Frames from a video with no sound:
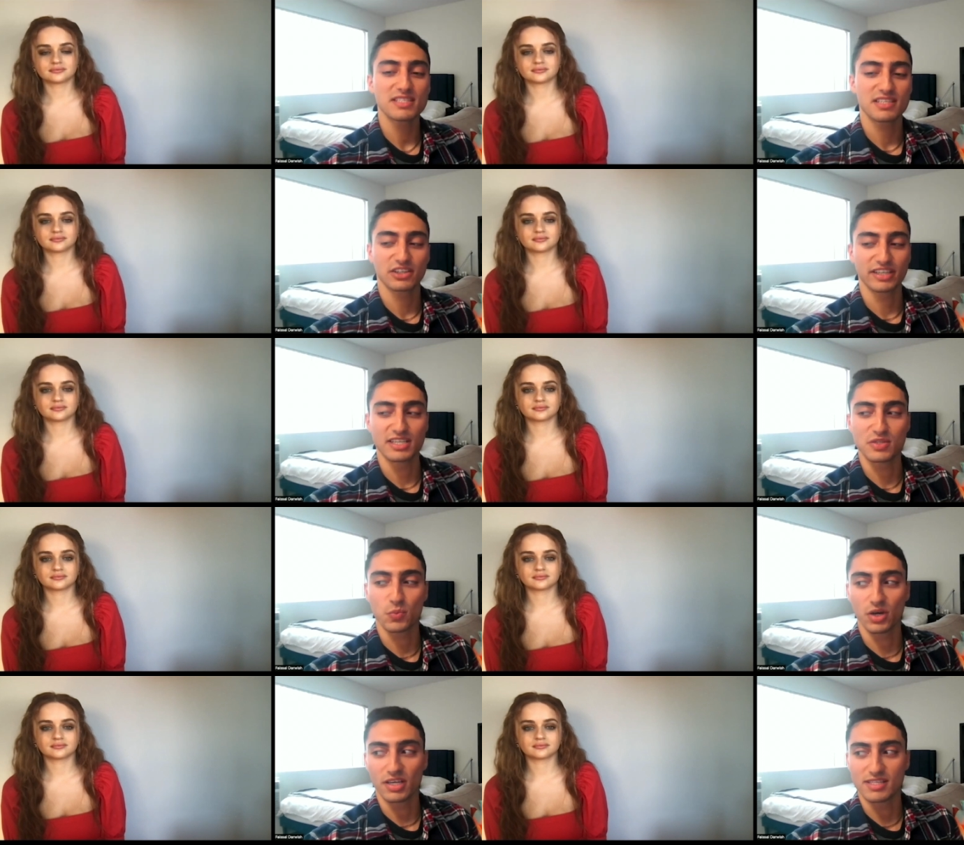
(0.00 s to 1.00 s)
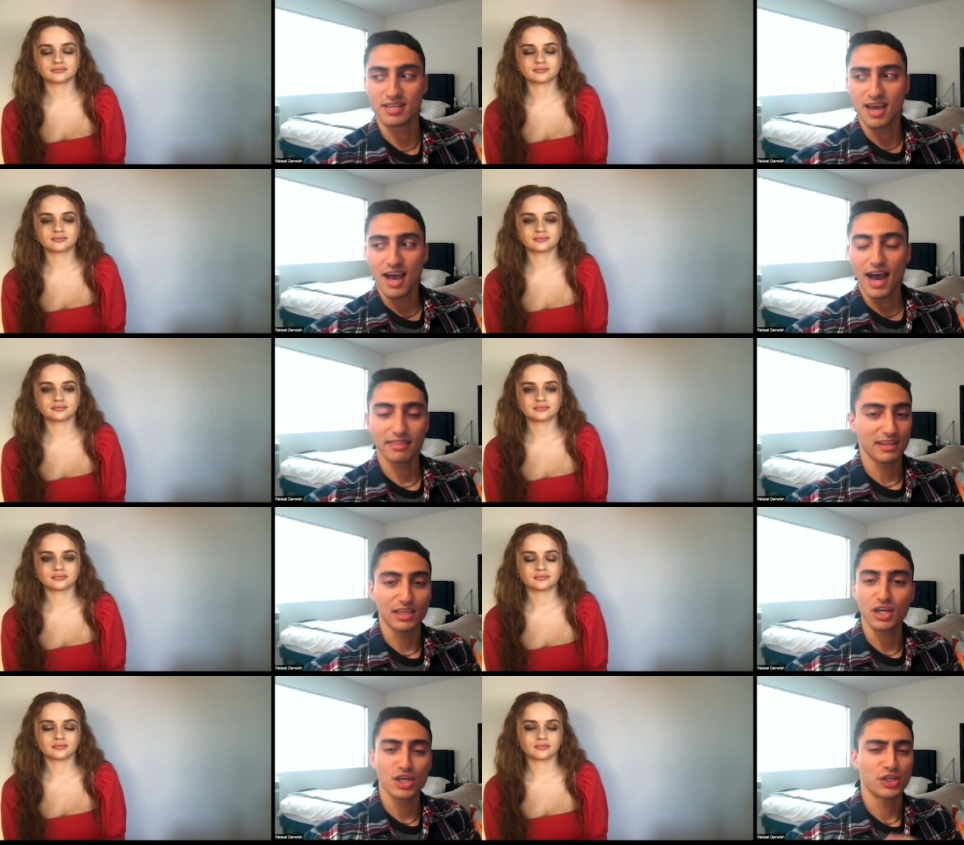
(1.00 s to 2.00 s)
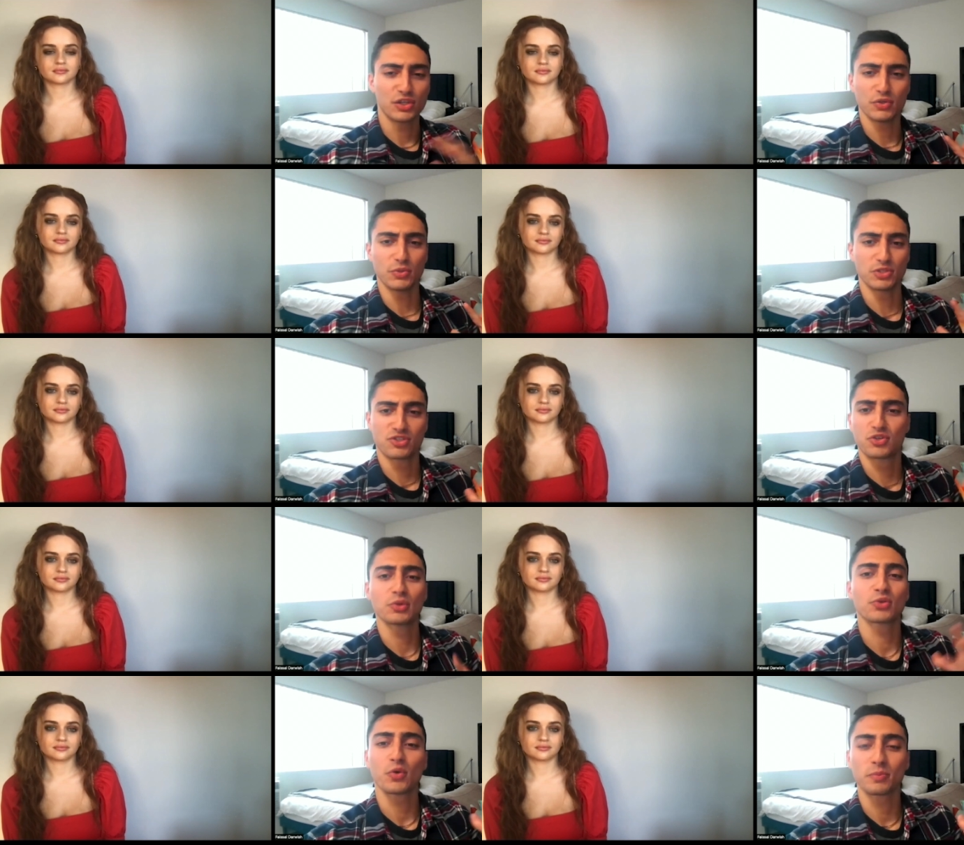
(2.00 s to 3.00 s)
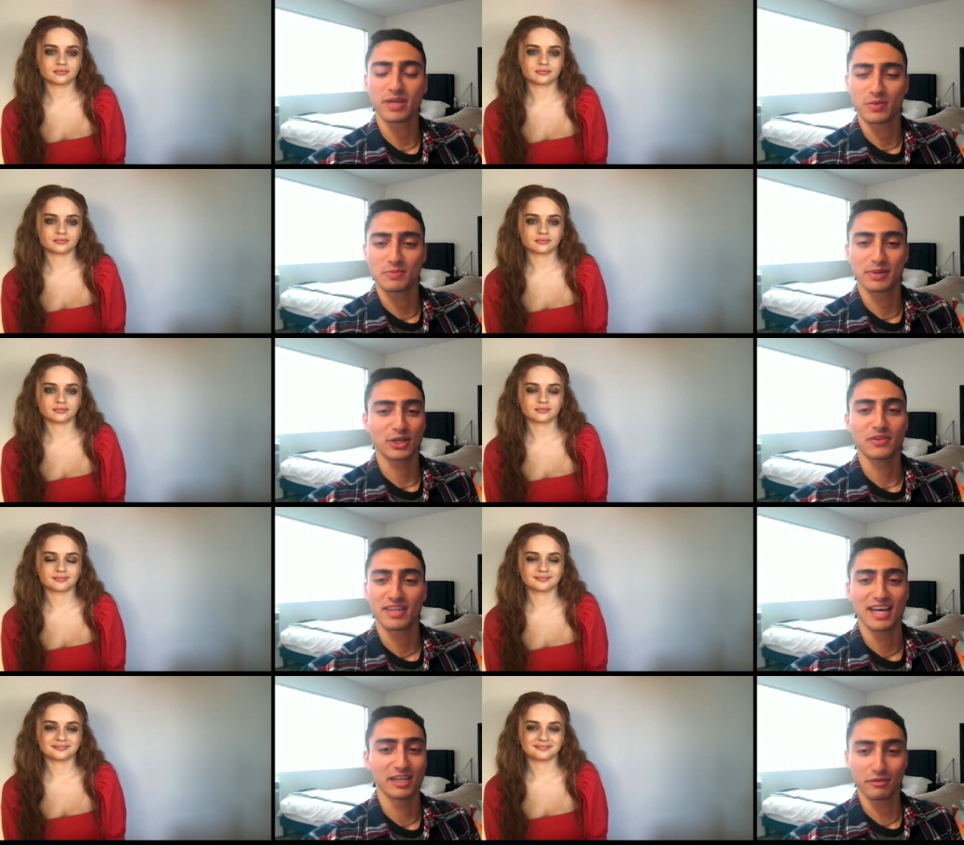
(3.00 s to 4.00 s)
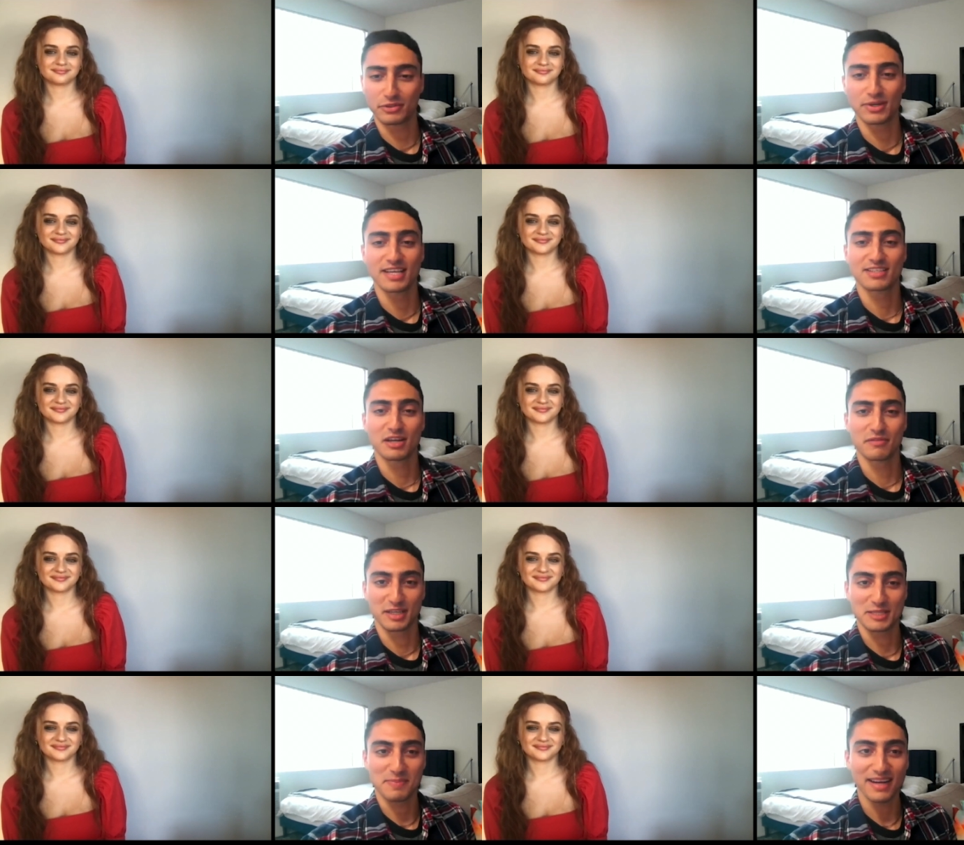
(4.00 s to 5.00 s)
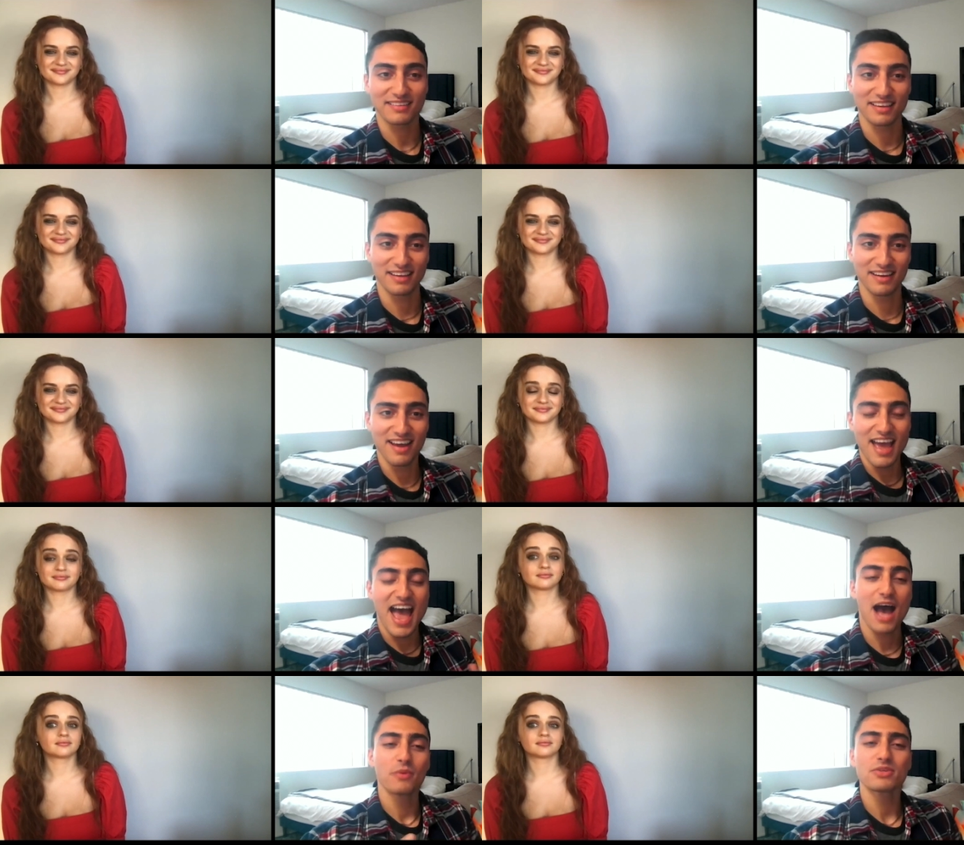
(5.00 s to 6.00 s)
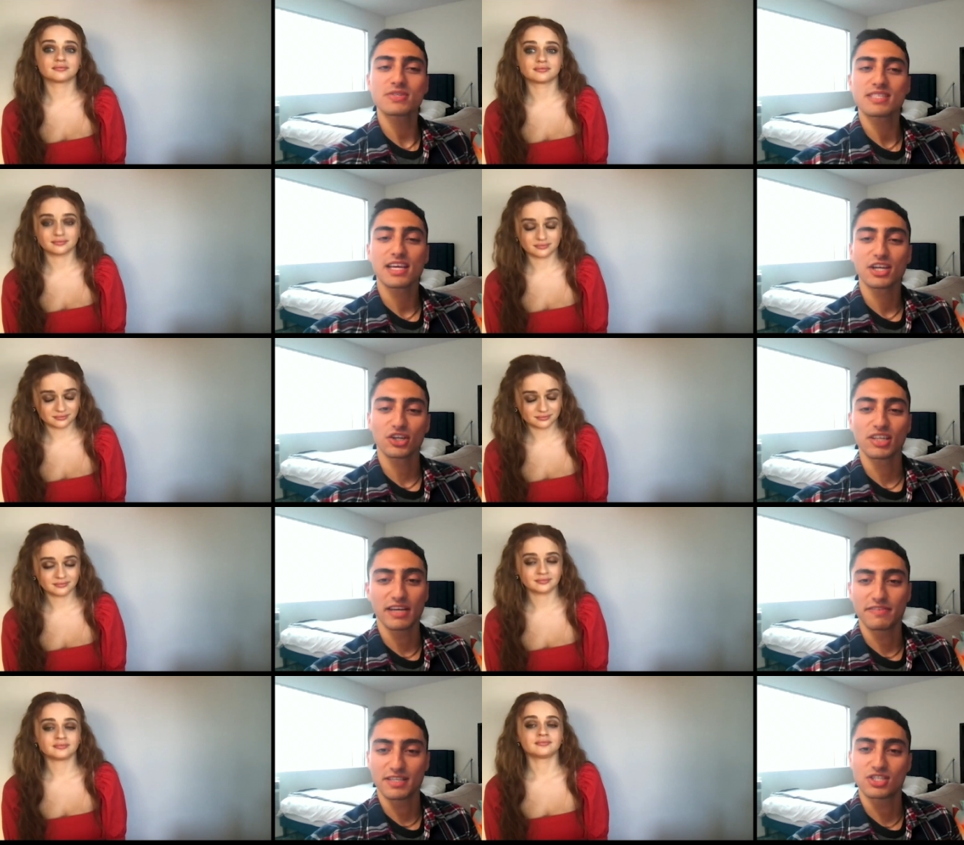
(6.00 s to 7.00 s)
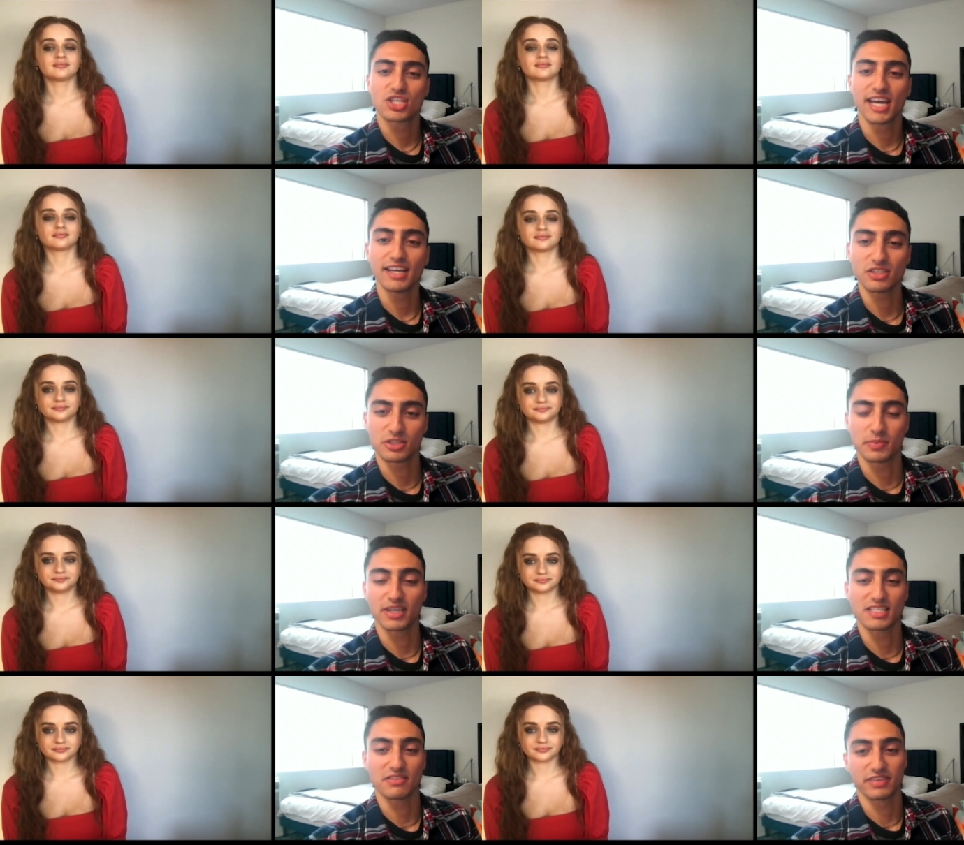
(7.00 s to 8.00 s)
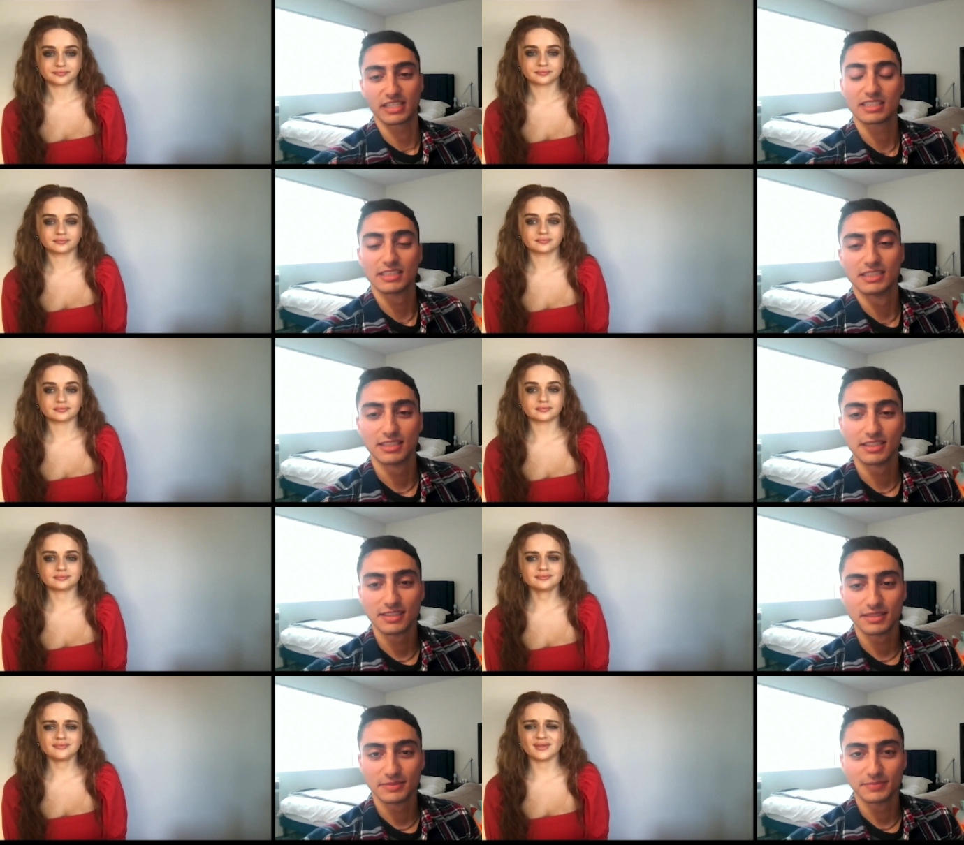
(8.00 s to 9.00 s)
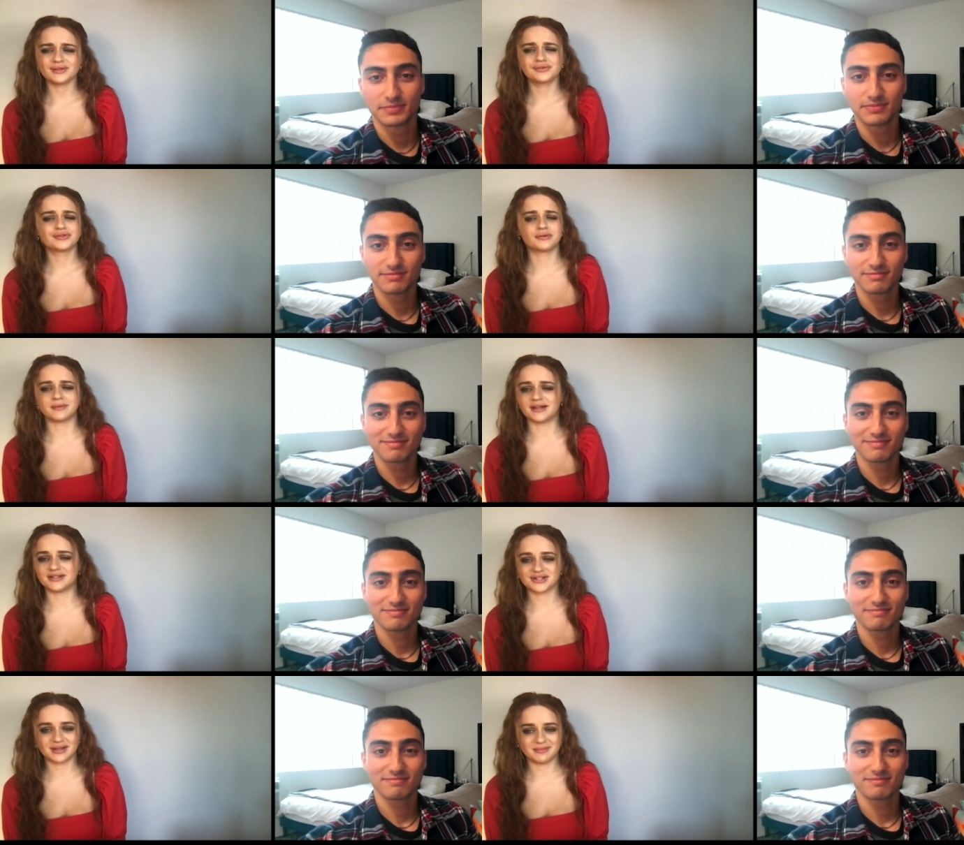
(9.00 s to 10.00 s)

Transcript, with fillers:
Speaker 1: series was, I think, huge. Joel told me it was bigger than any of you guys could have expected. How would you say your life has changed because of it?
Speaker 2: So much. I